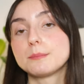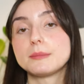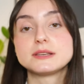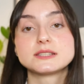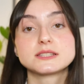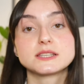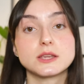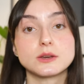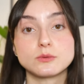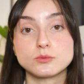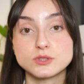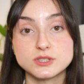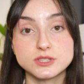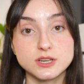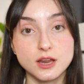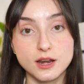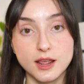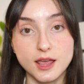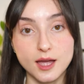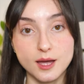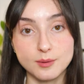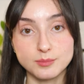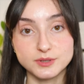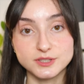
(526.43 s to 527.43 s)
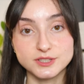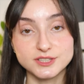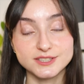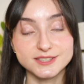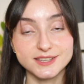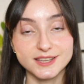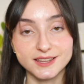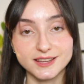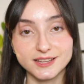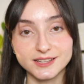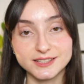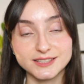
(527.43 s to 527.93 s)
my skin was not happy to
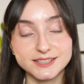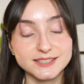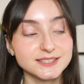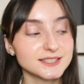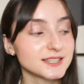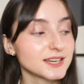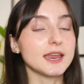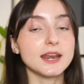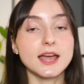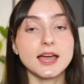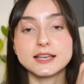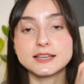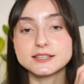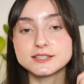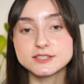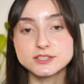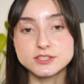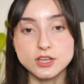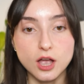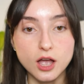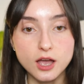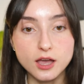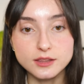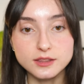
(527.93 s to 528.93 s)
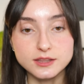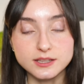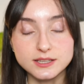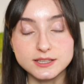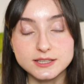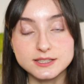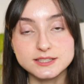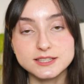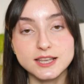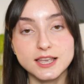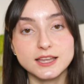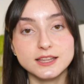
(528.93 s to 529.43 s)
say the least. And I saw
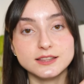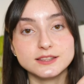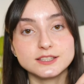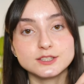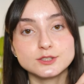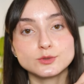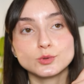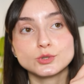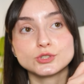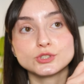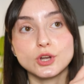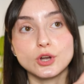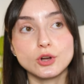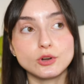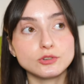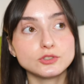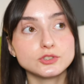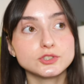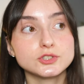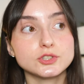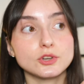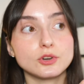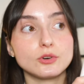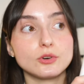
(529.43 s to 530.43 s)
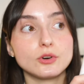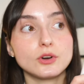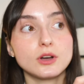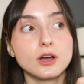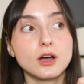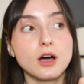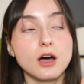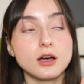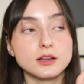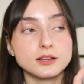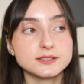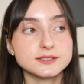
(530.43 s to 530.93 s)
this and this was also
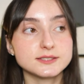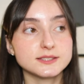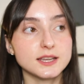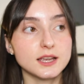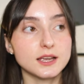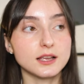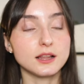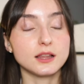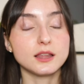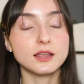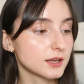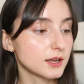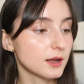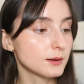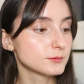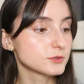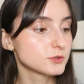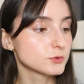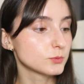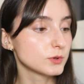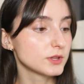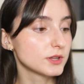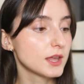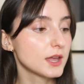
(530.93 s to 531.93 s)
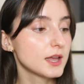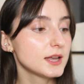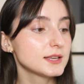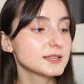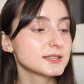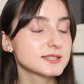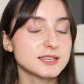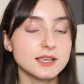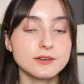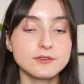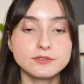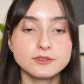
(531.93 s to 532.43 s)
on sale, comes with
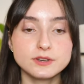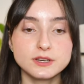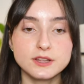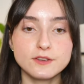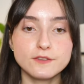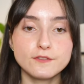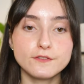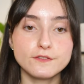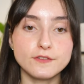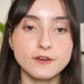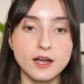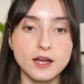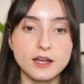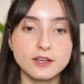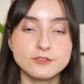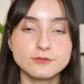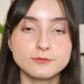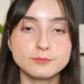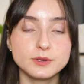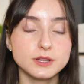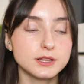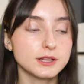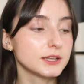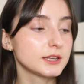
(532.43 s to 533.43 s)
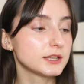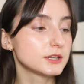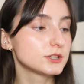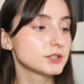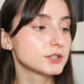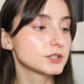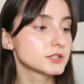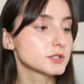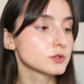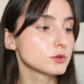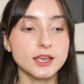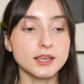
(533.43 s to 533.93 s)
75
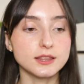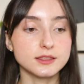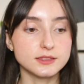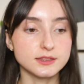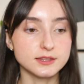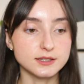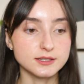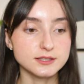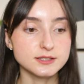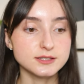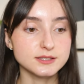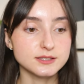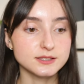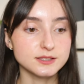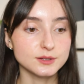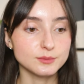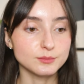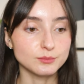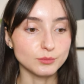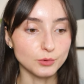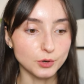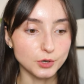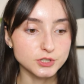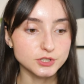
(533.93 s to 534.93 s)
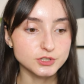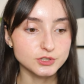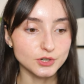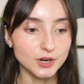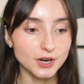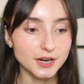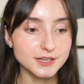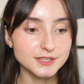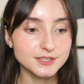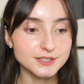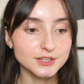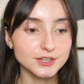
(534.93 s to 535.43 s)
milliliters and this
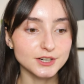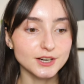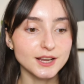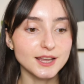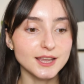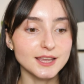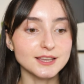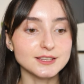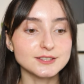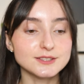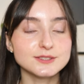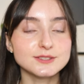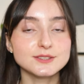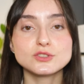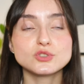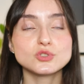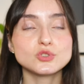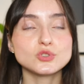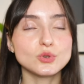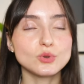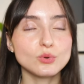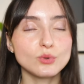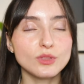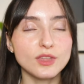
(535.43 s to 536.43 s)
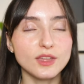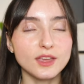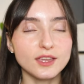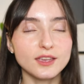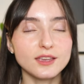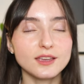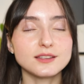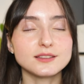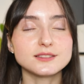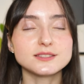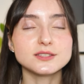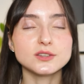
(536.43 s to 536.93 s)
moisturizer is soothing,
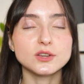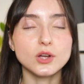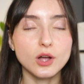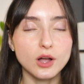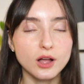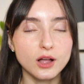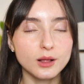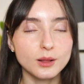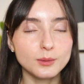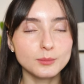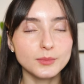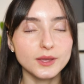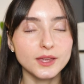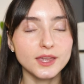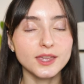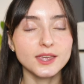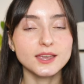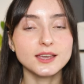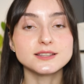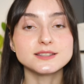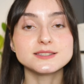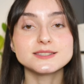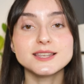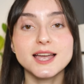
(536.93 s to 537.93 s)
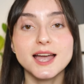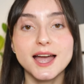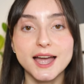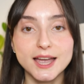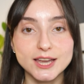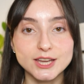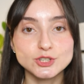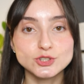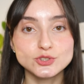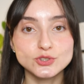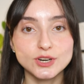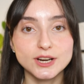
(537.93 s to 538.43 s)
it's calming, it's
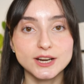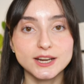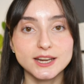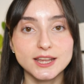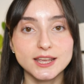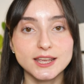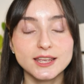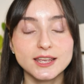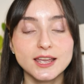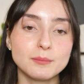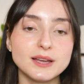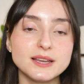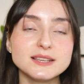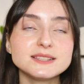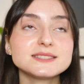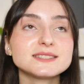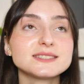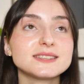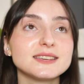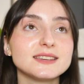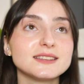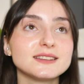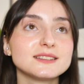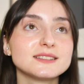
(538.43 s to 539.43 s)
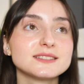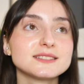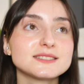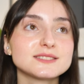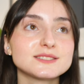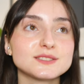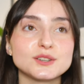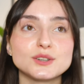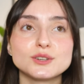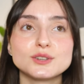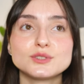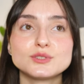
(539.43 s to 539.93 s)
hydrating. My skin
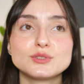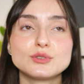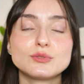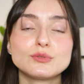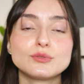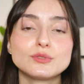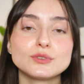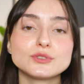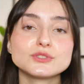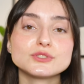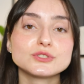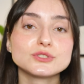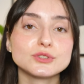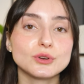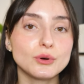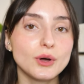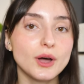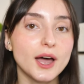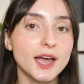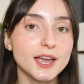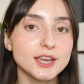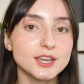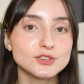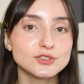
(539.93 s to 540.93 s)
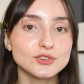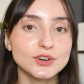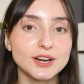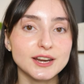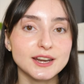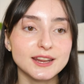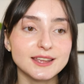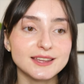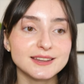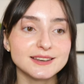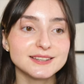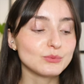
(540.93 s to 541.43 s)
started to feel so
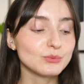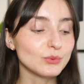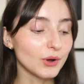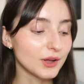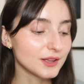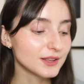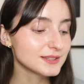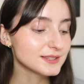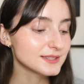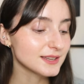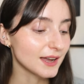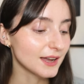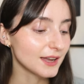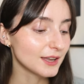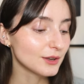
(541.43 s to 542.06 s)
hydrated. Once I